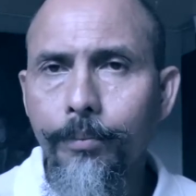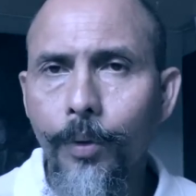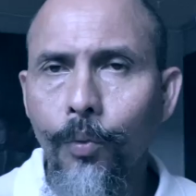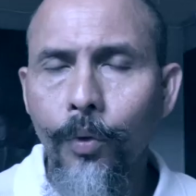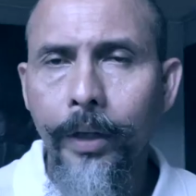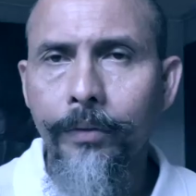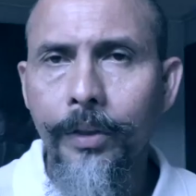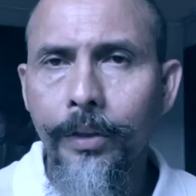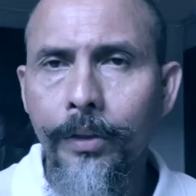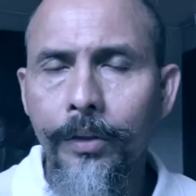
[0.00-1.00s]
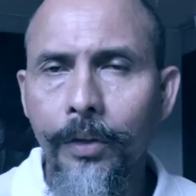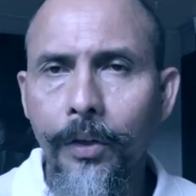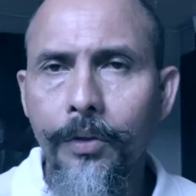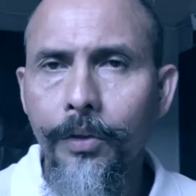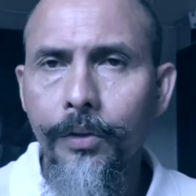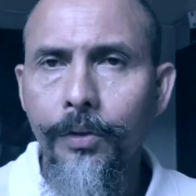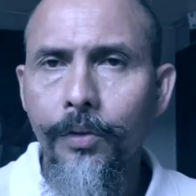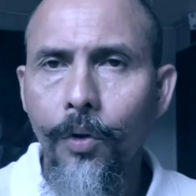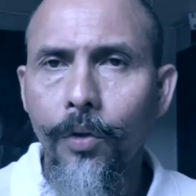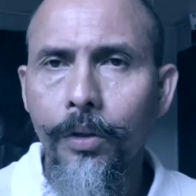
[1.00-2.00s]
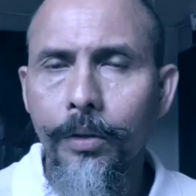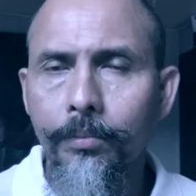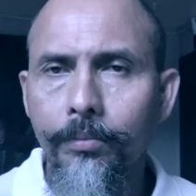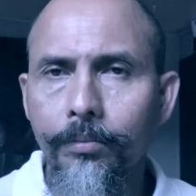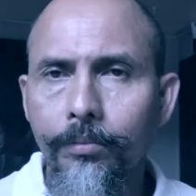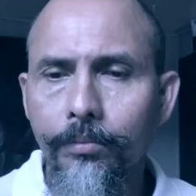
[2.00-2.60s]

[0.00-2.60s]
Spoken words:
whatever the traditions told them